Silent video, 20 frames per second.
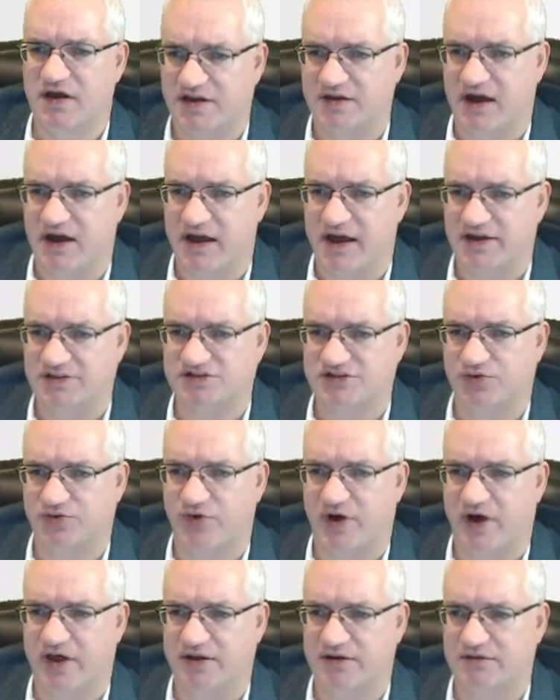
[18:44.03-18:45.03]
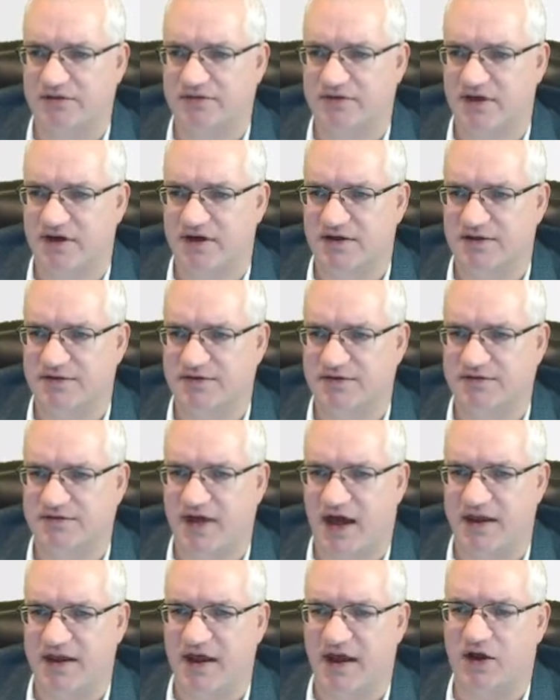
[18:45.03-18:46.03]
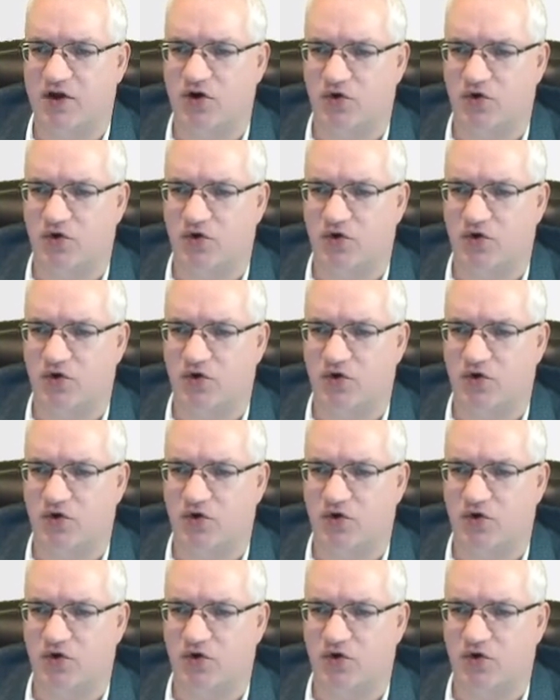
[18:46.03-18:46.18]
I know that I actually want the